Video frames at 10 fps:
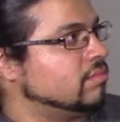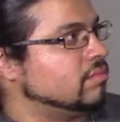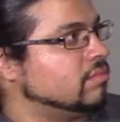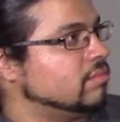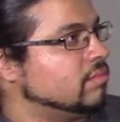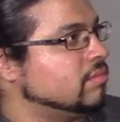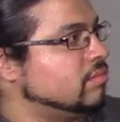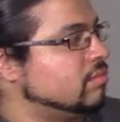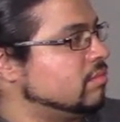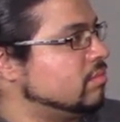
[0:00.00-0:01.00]

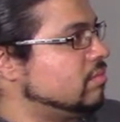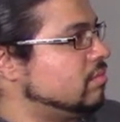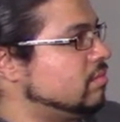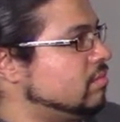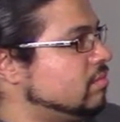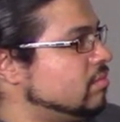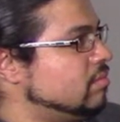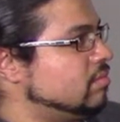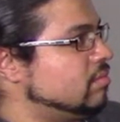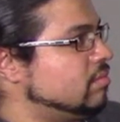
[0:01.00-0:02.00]

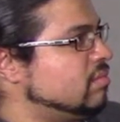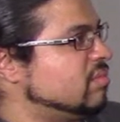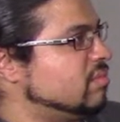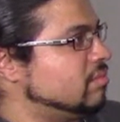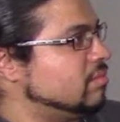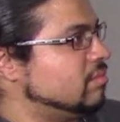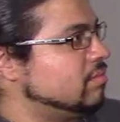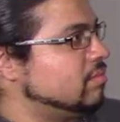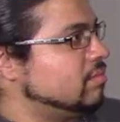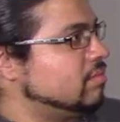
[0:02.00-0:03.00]

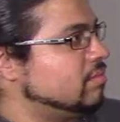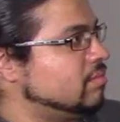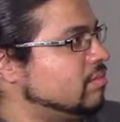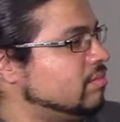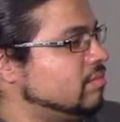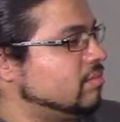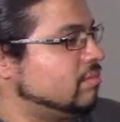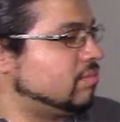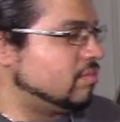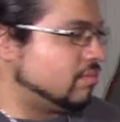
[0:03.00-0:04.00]

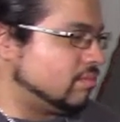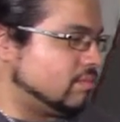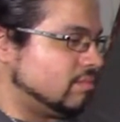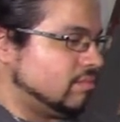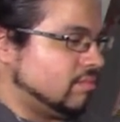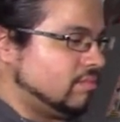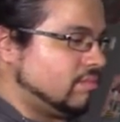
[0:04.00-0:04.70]
(not speaking)